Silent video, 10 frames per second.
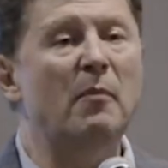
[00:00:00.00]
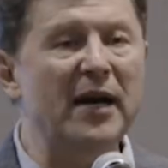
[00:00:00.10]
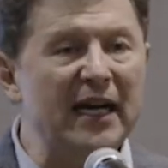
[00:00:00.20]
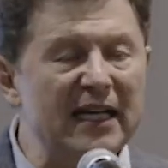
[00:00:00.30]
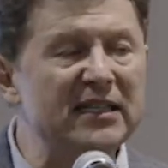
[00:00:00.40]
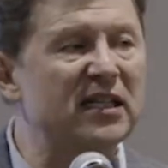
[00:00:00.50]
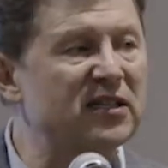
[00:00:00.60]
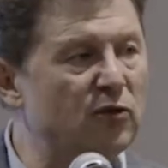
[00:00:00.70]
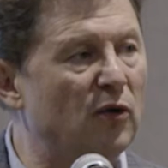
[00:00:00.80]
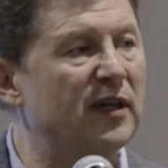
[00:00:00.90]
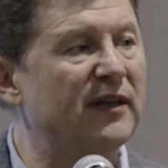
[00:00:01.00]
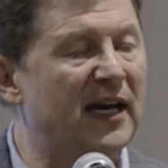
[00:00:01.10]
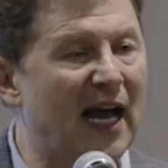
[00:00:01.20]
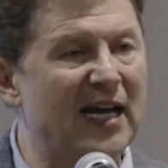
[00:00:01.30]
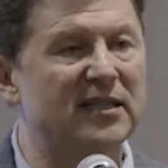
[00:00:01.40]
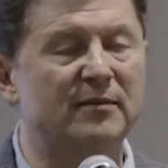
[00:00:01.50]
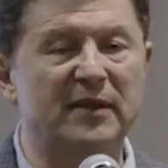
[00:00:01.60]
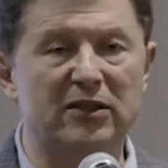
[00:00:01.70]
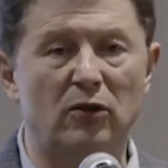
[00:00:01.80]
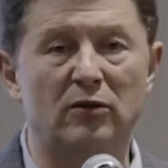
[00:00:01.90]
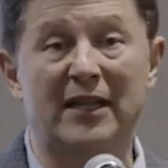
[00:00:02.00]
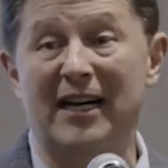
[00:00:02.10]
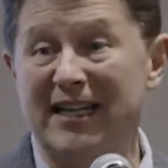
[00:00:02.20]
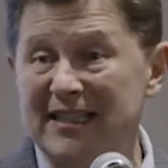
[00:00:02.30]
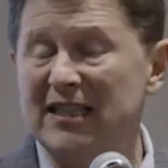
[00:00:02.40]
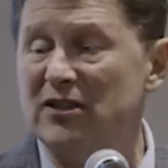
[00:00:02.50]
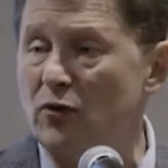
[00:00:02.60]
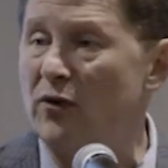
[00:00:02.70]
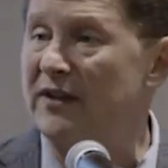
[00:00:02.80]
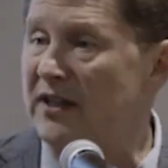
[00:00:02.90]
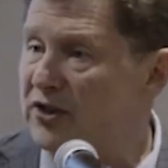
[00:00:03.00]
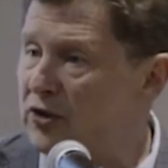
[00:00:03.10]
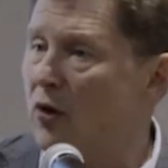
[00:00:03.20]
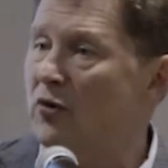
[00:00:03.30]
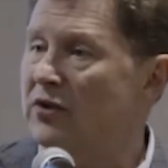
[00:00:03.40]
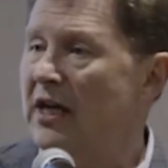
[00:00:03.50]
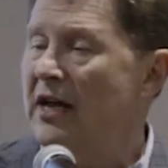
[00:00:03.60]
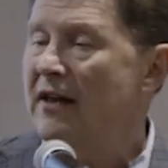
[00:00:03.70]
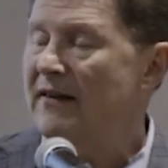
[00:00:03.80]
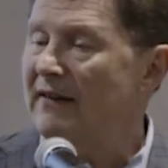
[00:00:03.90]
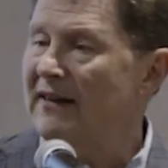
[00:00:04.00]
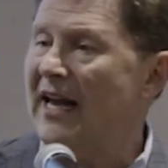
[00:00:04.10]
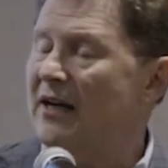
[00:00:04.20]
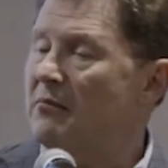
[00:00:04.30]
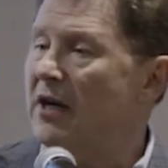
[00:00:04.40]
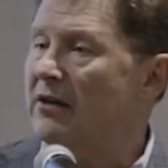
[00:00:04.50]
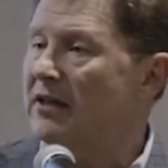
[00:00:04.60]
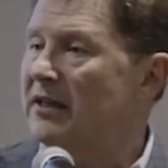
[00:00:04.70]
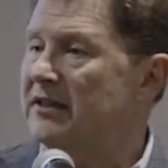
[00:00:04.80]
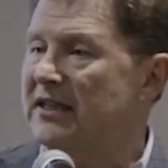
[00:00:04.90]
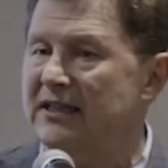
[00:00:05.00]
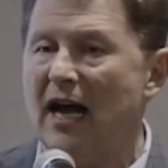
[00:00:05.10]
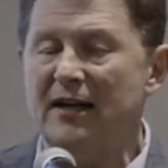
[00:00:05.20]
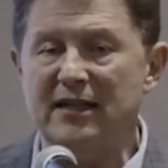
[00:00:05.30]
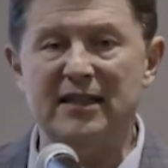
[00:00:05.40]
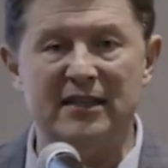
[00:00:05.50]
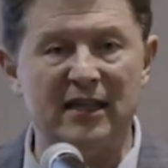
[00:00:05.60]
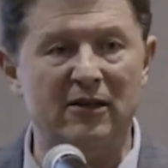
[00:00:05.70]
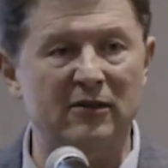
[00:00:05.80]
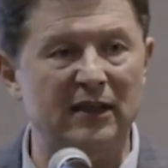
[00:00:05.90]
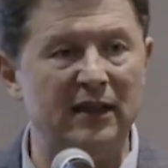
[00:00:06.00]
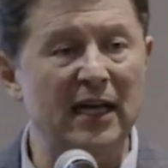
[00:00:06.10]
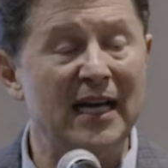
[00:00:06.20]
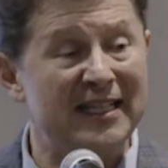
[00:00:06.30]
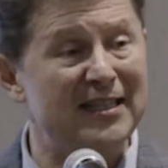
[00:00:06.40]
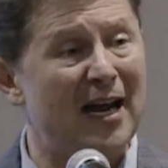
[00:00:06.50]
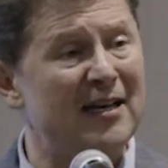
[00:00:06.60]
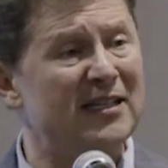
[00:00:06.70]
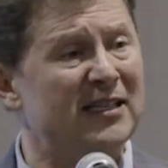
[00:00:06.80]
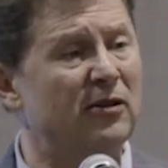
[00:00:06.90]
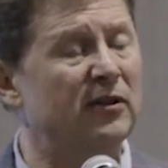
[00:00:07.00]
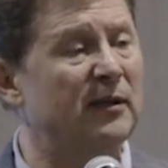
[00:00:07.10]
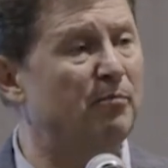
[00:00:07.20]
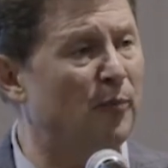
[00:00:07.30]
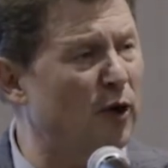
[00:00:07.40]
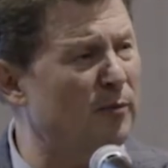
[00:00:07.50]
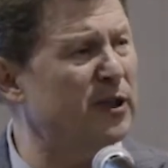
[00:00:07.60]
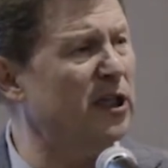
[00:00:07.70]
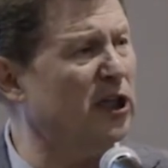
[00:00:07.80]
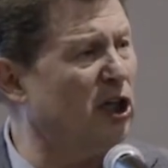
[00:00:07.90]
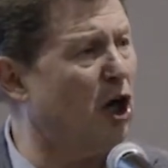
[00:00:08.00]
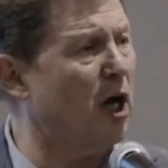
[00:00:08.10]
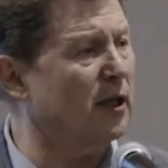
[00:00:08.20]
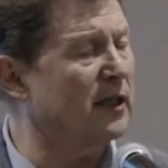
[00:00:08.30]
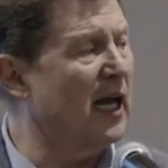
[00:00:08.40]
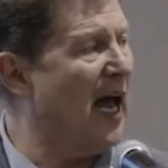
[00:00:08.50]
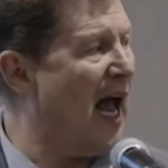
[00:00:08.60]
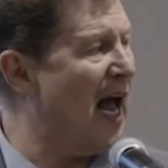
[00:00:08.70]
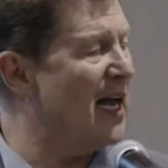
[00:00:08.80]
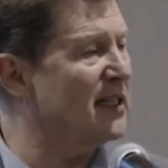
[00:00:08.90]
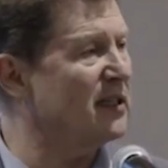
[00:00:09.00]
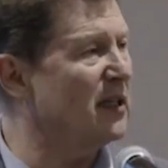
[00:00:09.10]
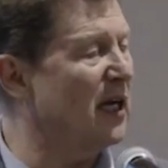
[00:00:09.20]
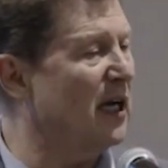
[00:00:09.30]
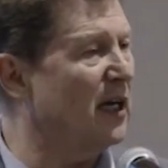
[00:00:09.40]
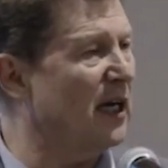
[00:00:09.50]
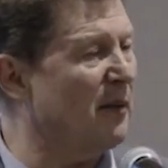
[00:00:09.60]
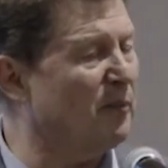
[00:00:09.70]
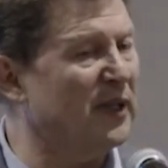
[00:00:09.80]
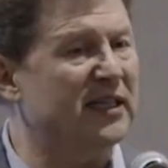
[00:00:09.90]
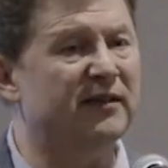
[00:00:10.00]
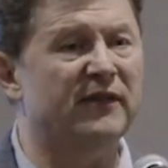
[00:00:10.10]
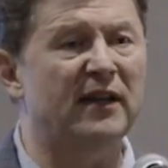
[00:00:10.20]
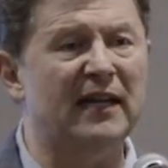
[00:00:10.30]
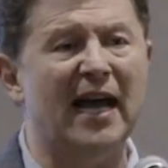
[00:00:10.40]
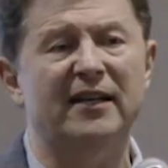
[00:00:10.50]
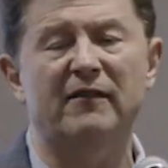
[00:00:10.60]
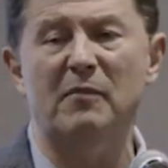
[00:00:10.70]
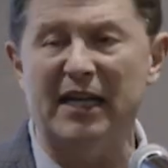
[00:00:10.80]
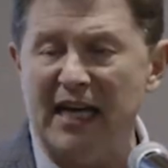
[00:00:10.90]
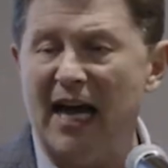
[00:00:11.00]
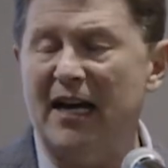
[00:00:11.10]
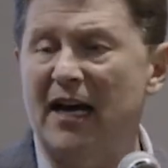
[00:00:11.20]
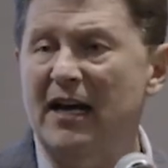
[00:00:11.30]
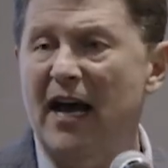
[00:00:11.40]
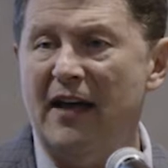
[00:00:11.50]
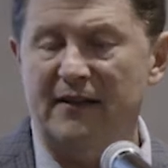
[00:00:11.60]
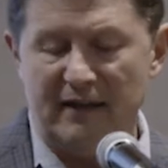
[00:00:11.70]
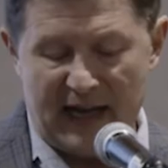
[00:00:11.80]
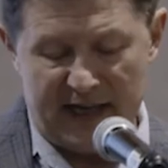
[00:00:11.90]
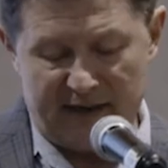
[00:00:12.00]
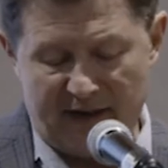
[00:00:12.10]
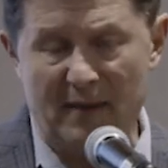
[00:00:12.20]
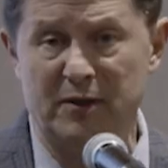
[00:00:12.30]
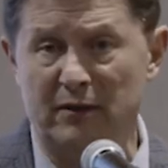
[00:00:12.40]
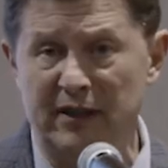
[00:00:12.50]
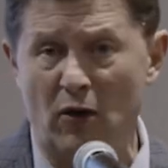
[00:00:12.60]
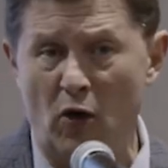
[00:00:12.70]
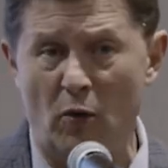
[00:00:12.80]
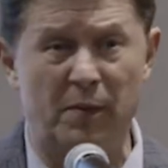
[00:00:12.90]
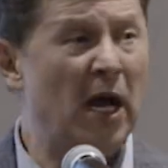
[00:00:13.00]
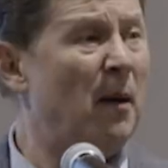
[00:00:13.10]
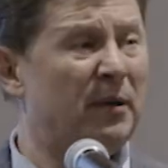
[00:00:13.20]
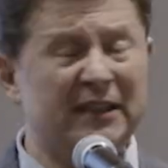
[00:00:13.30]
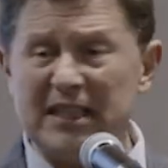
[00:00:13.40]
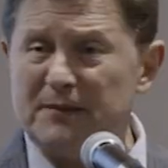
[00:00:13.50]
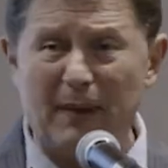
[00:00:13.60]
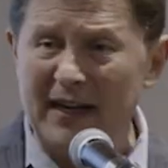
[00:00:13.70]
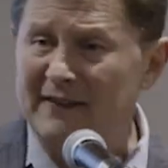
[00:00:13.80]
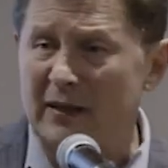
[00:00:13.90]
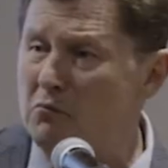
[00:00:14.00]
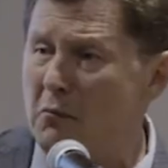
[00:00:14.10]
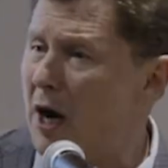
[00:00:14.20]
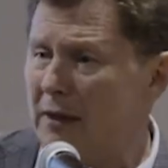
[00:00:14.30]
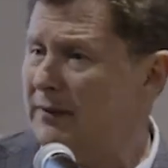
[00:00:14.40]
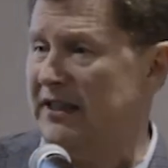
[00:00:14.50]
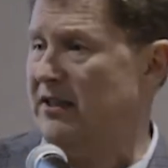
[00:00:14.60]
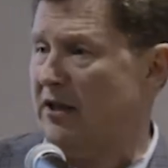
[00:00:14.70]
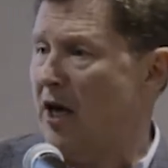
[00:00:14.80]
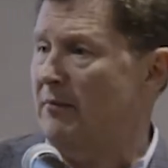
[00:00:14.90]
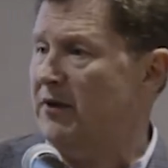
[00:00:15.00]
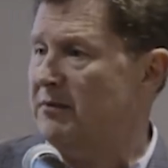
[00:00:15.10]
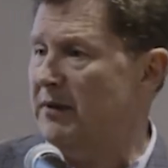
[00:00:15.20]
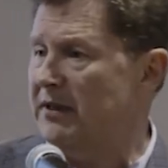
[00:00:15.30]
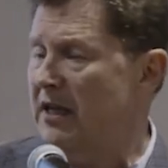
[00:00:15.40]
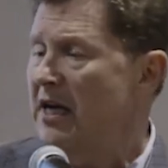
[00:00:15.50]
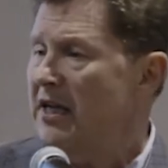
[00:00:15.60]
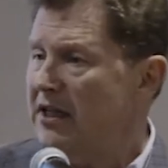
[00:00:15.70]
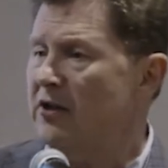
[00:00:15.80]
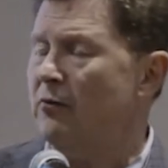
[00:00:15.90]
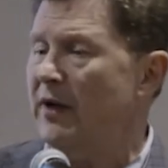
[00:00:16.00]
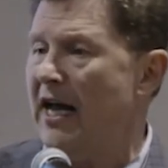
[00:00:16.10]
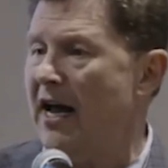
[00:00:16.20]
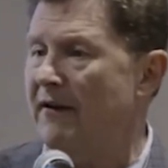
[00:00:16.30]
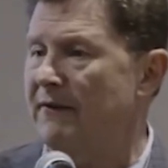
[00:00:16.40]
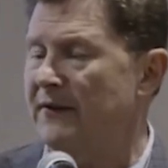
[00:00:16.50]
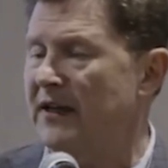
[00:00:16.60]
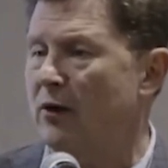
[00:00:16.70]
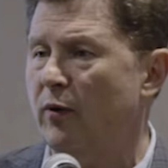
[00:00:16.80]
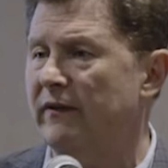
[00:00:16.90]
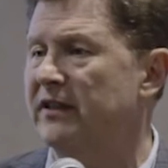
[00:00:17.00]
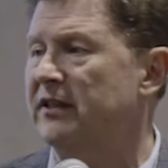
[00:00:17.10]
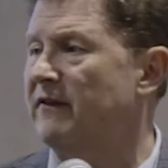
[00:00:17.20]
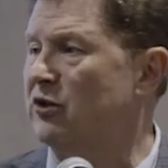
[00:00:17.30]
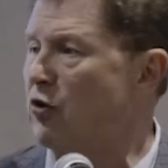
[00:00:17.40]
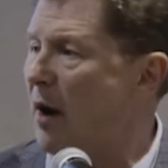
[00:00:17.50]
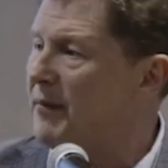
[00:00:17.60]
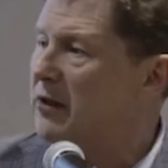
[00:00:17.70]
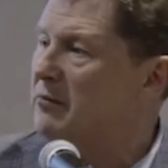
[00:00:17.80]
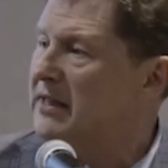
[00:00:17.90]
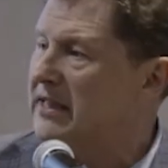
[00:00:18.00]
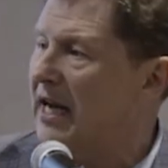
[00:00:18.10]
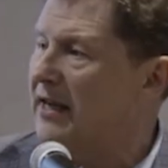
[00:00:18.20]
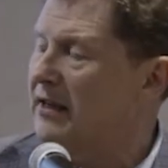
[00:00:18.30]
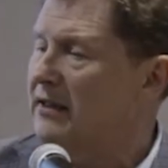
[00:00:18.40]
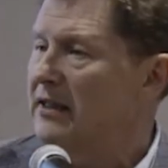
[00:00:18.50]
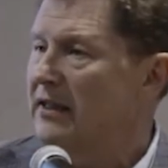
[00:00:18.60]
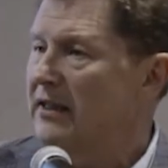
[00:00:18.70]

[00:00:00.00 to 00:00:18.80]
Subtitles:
But it is a story that has to be told, and it is a story that shows that Latin America is not necessarily permanently caught as a place of the land of mañana and the land of absolutely no hope. But despite that marvelous accomplishment, here we have the equivalent of a tropical messiah